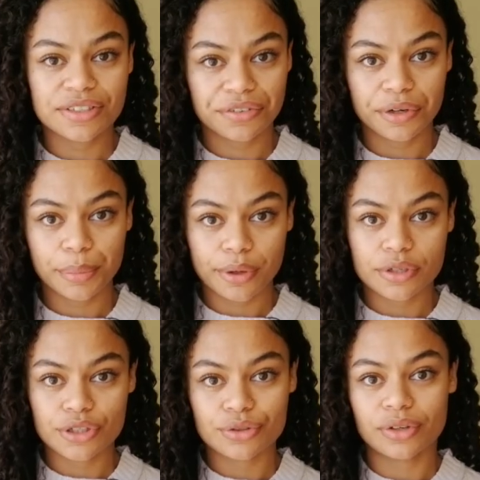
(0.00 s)
are different
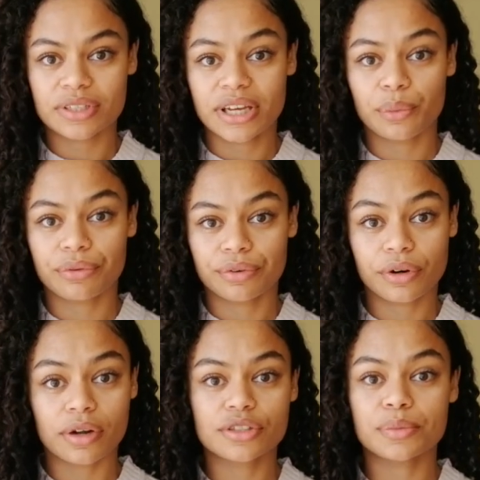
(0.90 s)
approaches you could take with
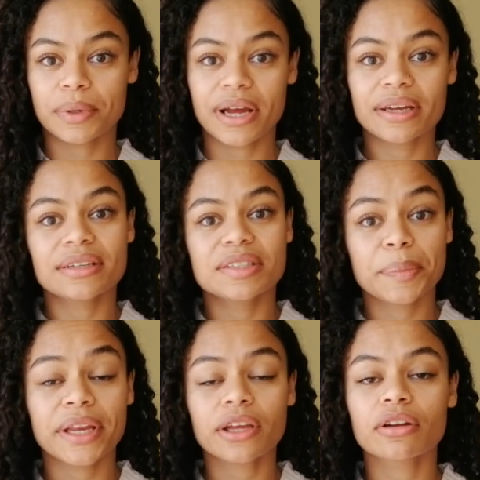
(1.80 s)
regards to planning
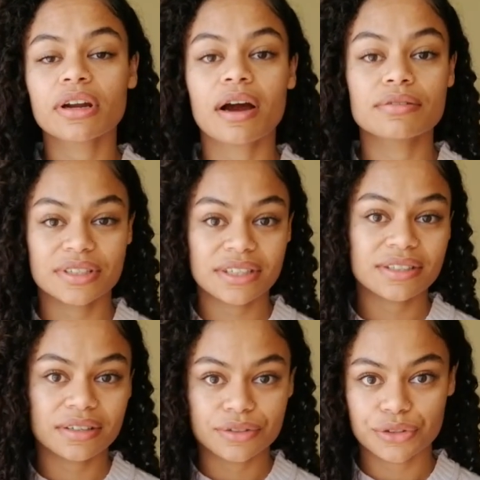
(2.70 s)
depending on how
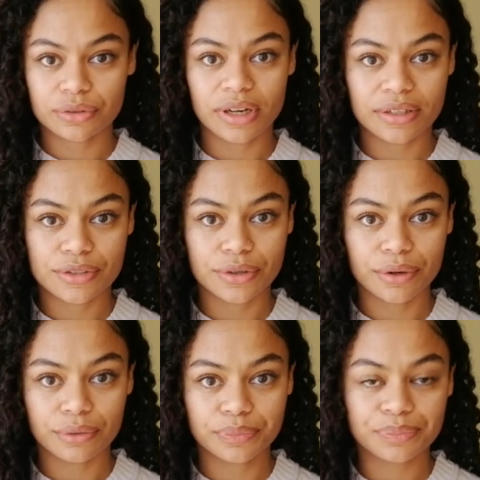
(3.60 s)
detailed you'd like to
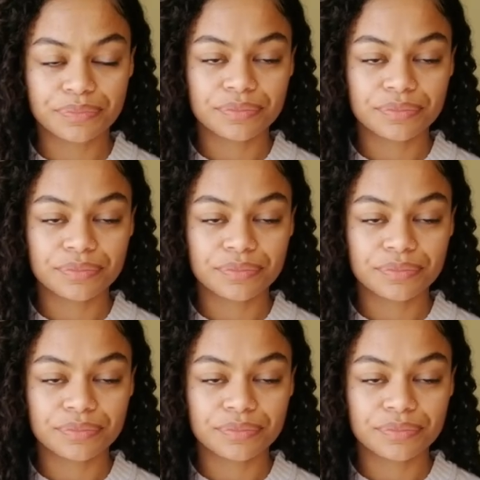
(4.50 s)
go.